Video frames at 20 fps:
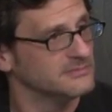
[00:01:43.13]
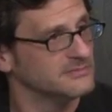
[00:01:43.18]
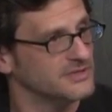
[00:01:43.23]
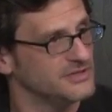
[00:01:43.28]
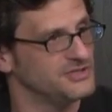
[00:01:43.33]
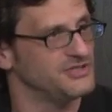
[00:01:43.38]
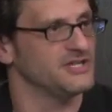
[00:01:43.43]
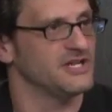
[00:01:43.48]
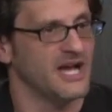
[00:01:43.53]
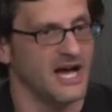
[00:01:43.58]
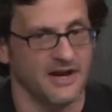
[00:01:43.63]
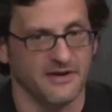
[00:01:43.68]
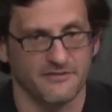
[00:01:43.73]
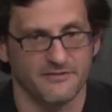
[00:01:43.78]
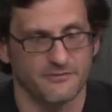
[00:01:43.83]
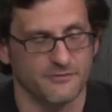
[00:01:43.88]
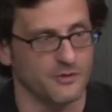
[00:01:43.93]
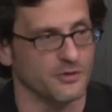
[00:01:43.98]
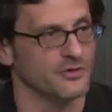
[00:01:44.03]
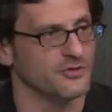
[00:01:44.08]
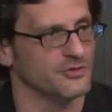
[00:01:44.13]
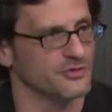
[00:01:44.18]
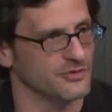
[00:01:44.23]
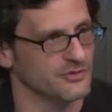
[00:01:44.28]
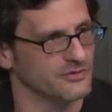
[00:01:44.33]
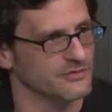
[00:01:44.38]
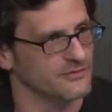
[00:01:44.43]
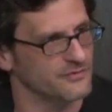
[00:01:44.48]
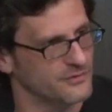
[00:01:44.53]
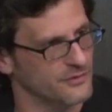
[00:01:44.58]
As you got
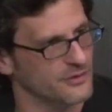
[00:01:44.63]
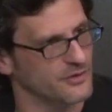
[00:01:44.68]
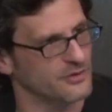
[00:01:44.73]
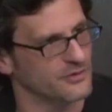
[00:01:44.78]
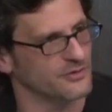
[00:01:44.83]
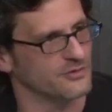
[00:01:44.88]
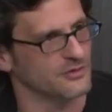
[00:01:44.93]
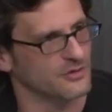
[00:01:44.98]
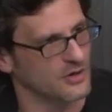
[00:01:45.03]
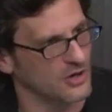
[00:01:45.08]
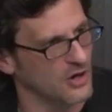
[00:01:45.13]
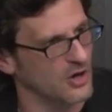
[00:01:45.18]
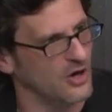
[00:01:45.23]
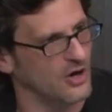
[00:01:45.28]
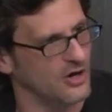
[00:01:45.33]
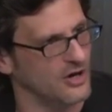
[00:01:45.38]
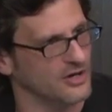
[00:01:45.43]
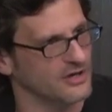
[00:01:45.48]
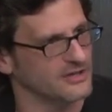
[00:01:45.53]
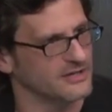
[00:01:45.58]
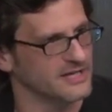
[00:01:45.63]
further and further along,